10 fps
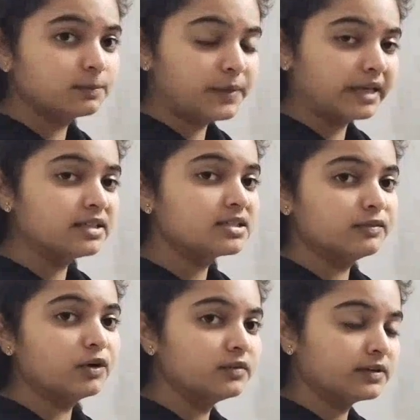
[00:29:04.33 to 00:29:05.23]
planets
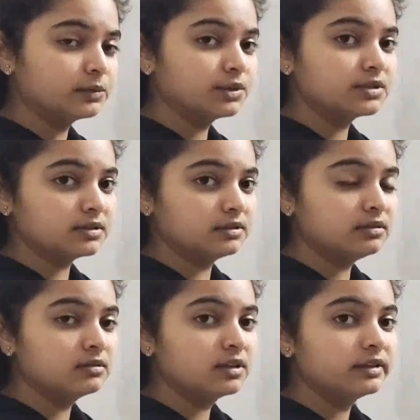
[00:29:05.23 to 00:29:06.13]
revolve around the sun,
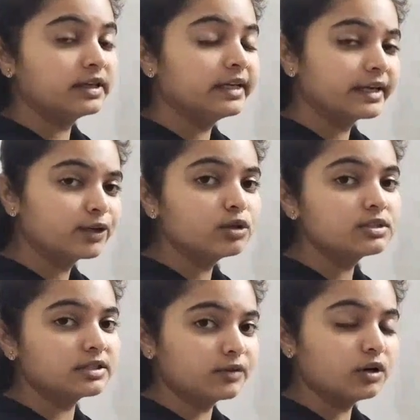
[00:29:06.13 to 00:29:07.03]
the
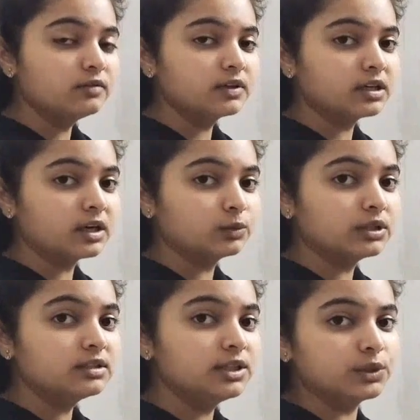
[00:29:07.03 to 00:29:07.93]
electrons revolve around
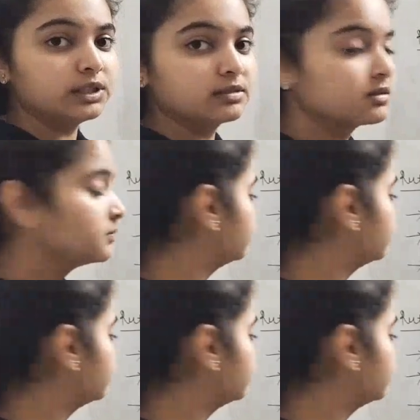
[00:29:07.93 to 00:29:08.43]
the nucleus.